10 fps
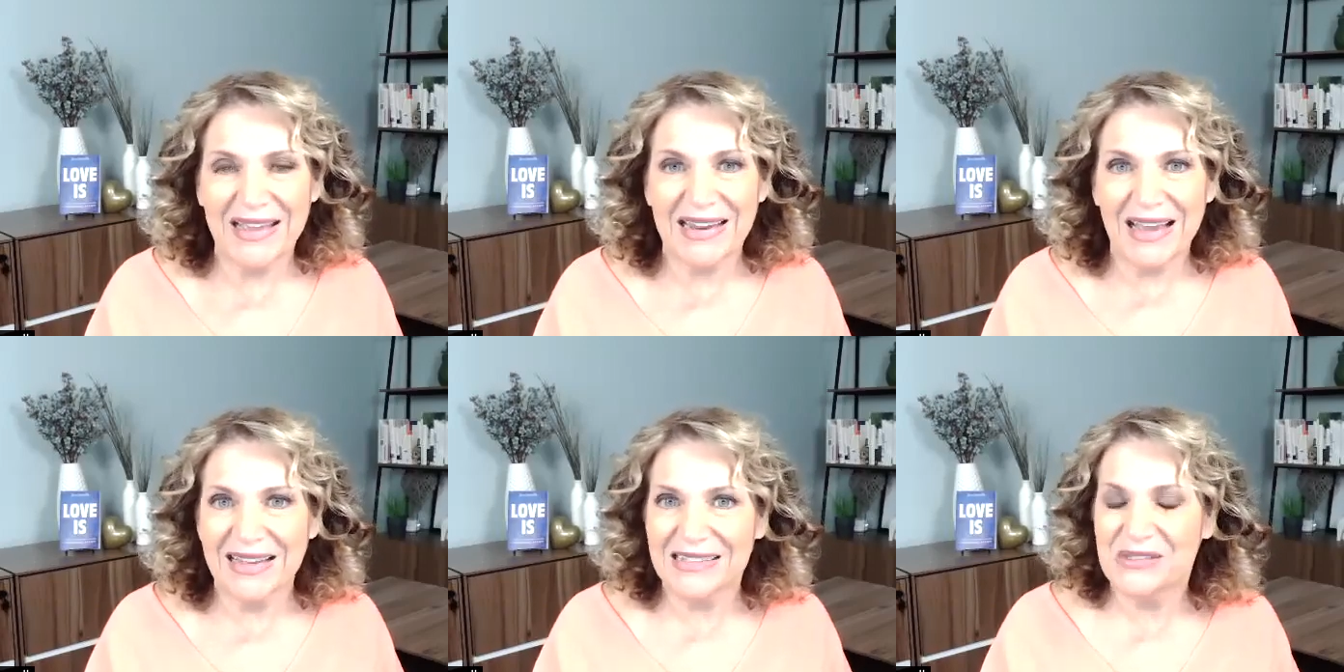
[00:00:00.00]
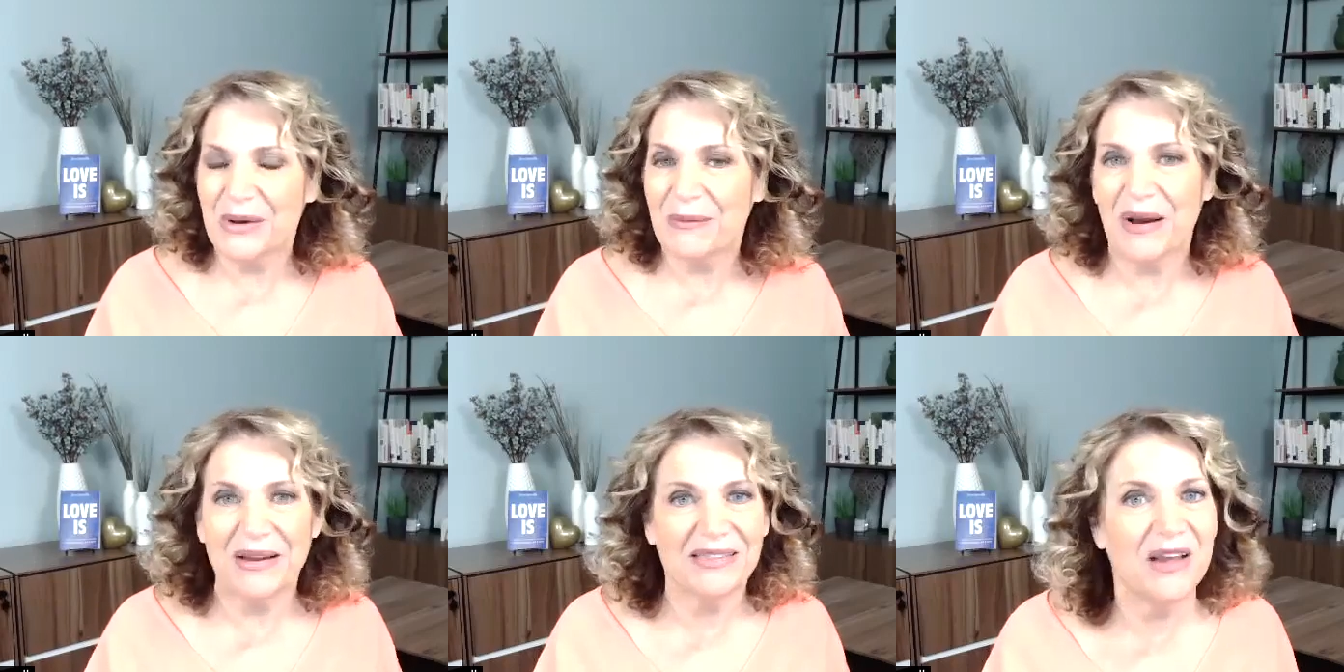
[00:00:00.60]
And
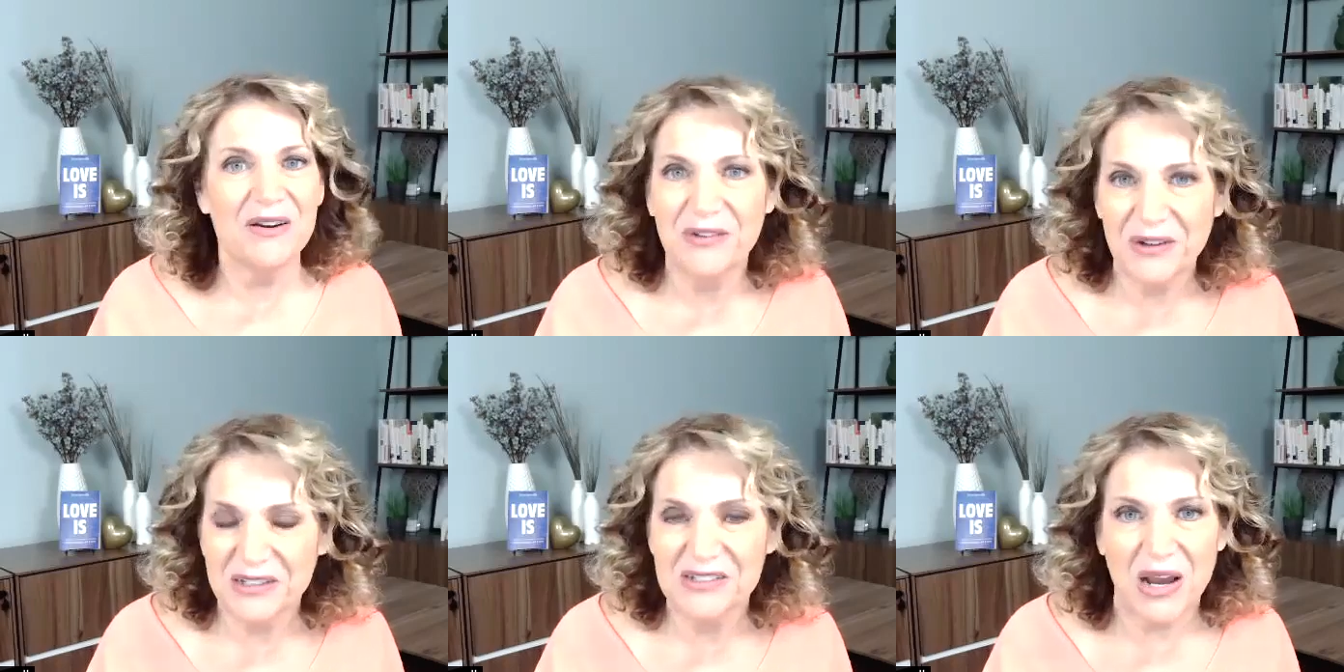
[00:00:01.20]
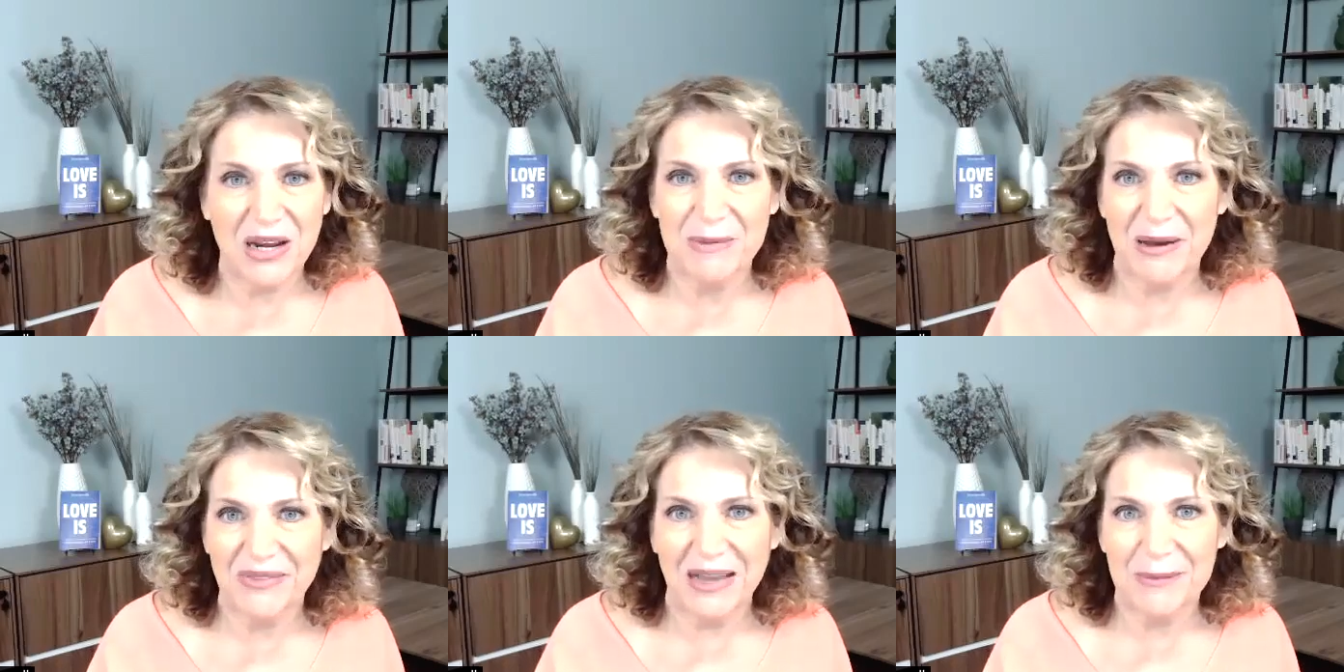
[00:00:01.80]
so I'd love for you to talk
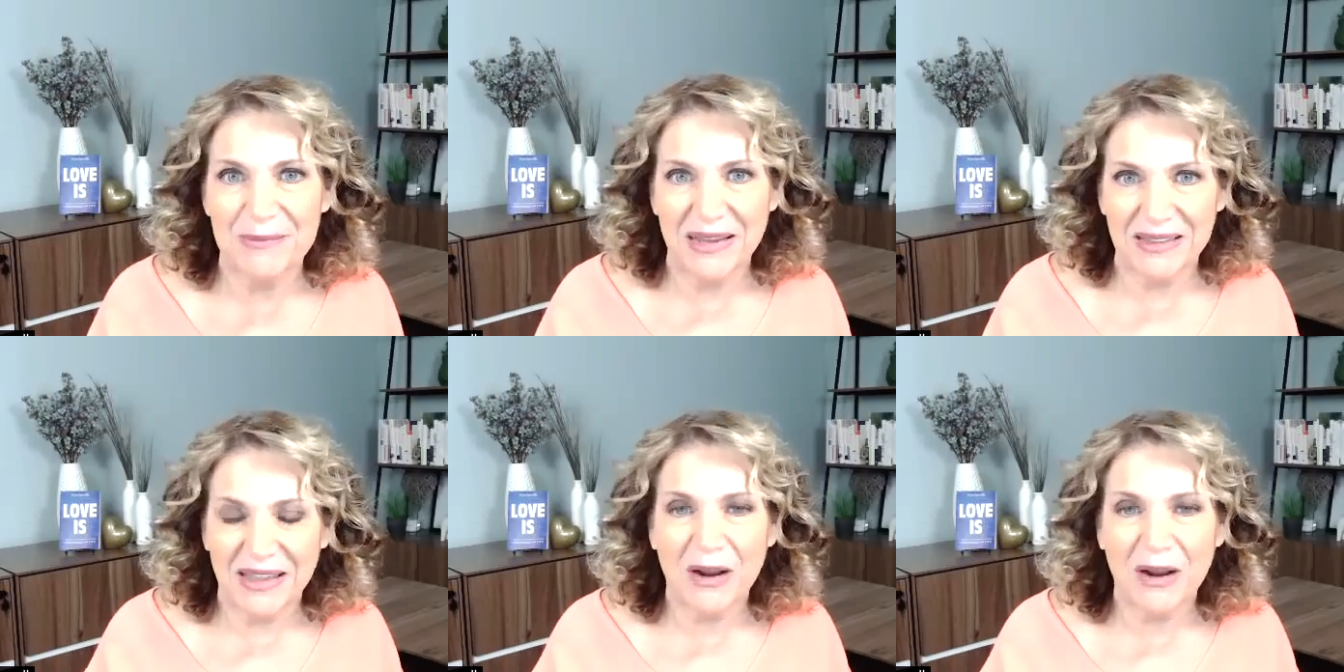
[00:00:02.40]
about that a bit.